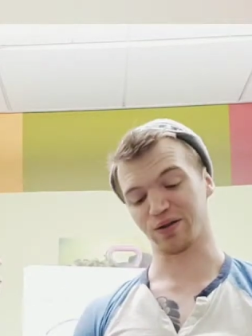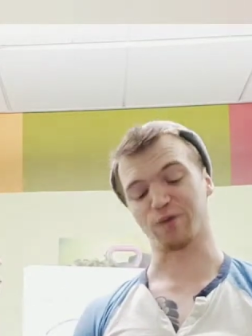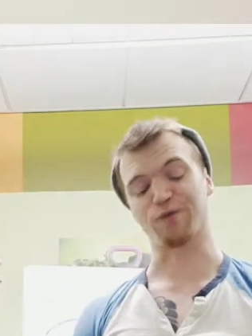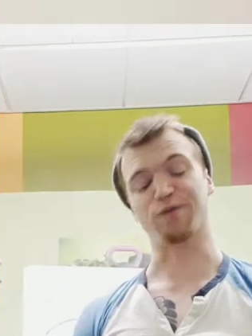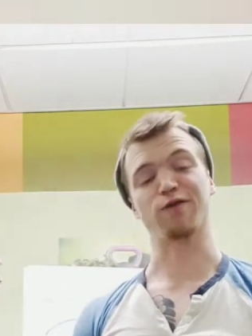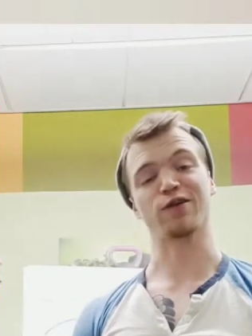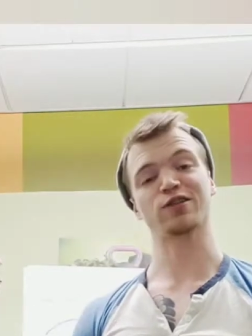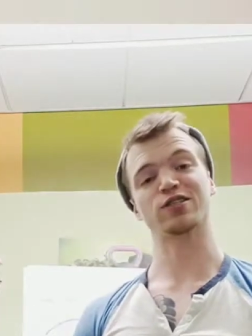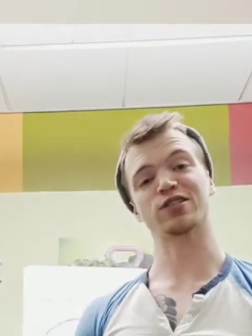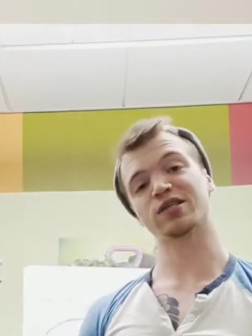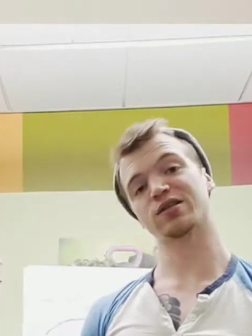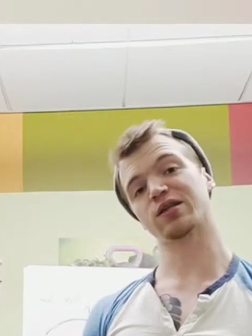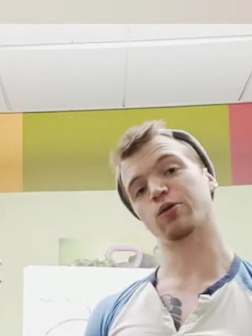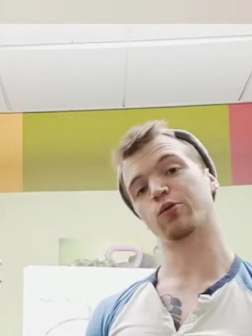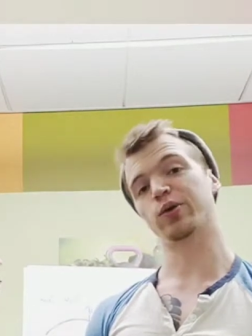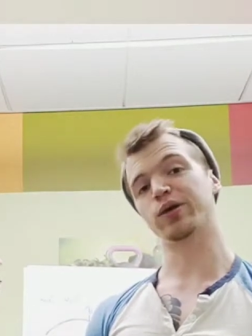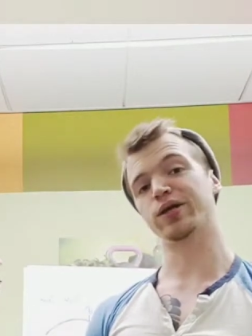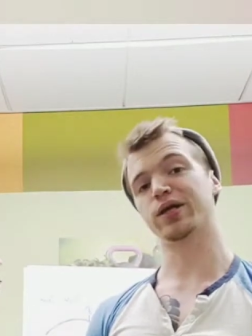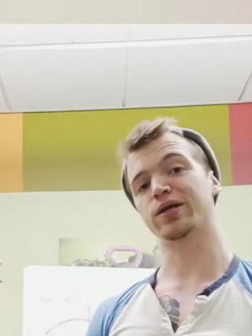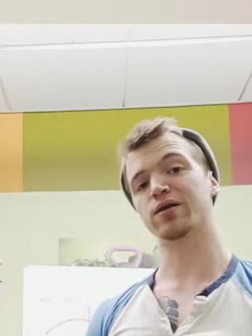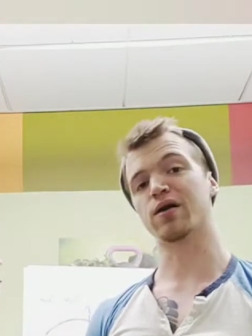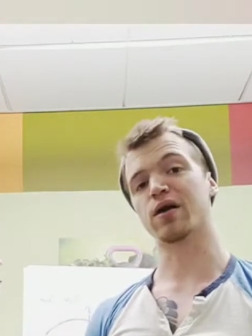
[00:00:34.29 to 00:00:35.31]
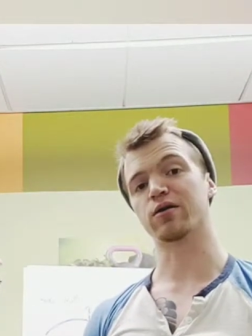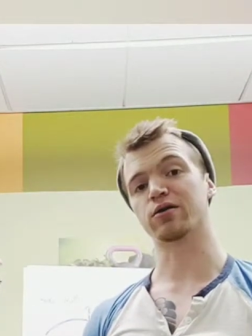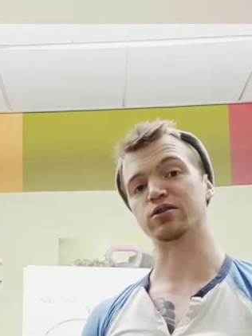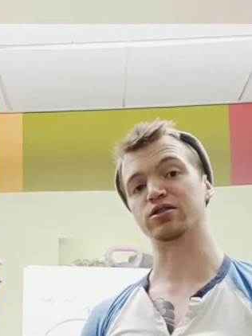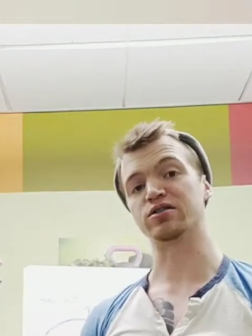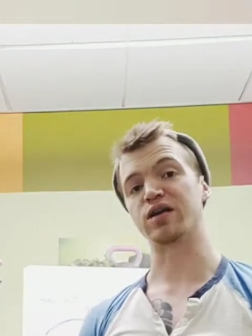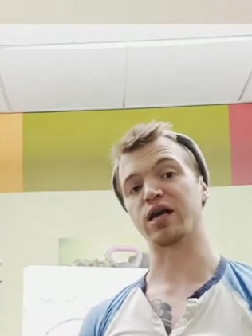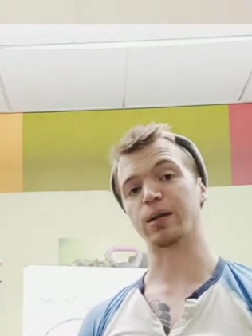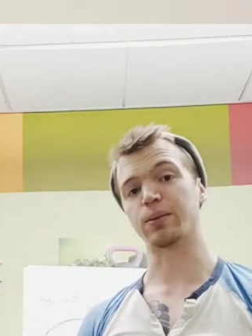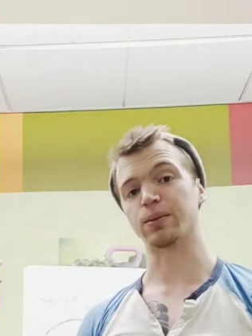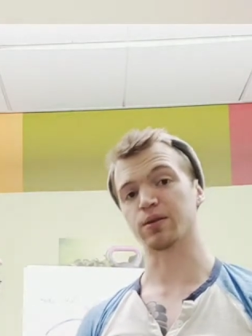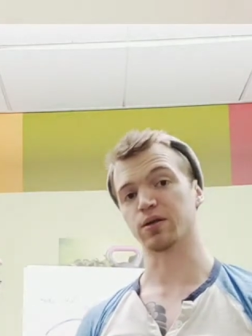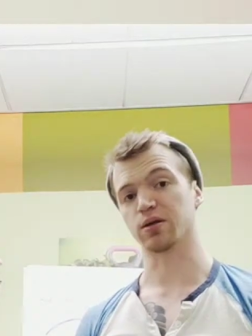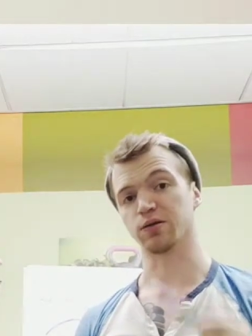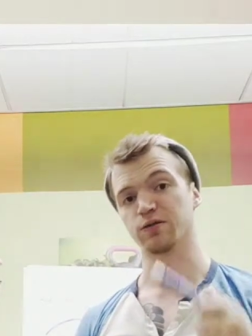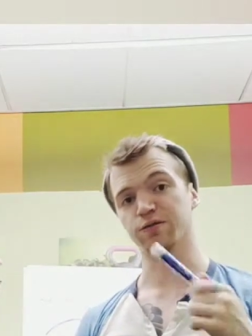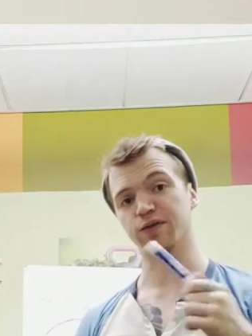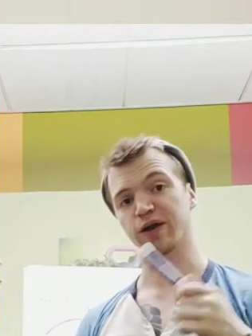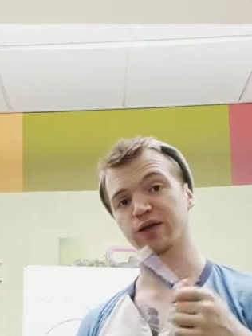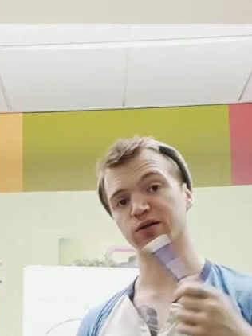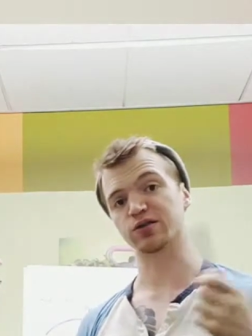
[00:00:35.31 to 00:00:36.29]
The first thing that we need to understand about the
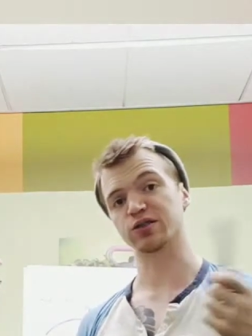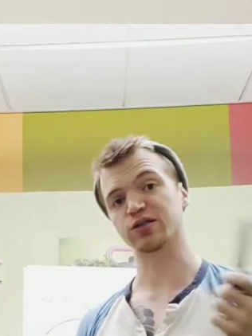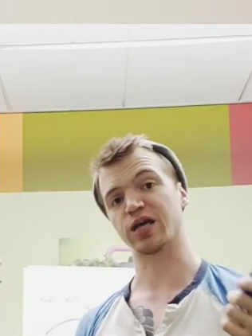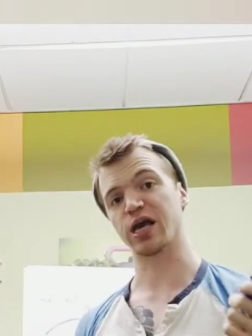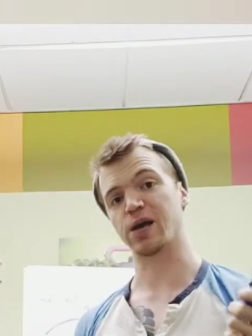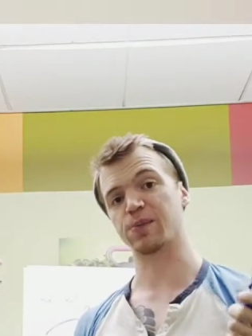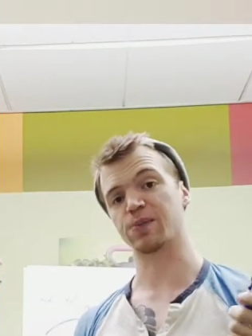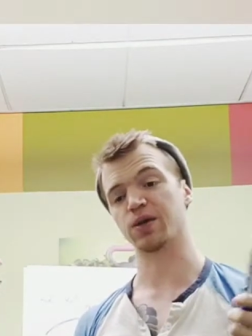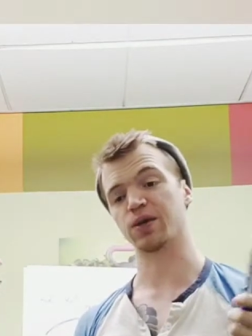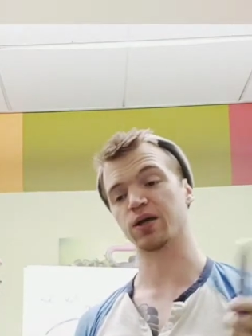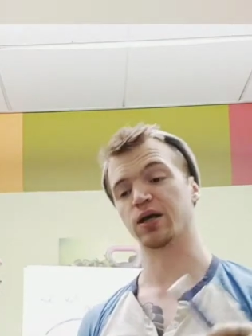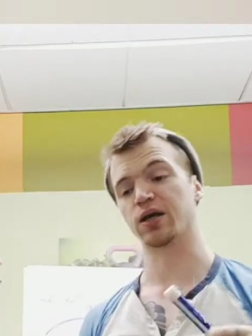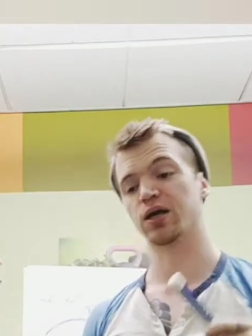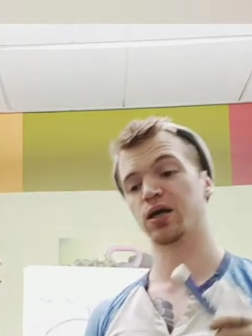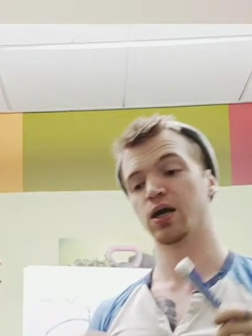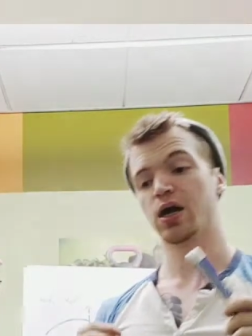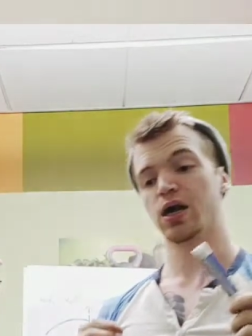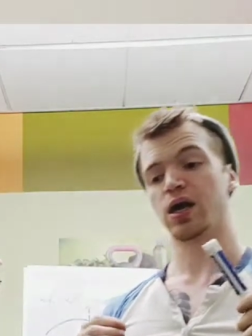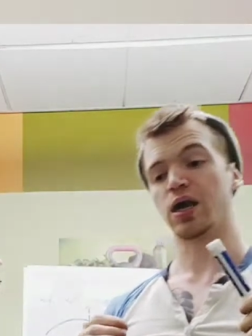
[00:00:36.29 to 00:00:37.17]
levator scapulae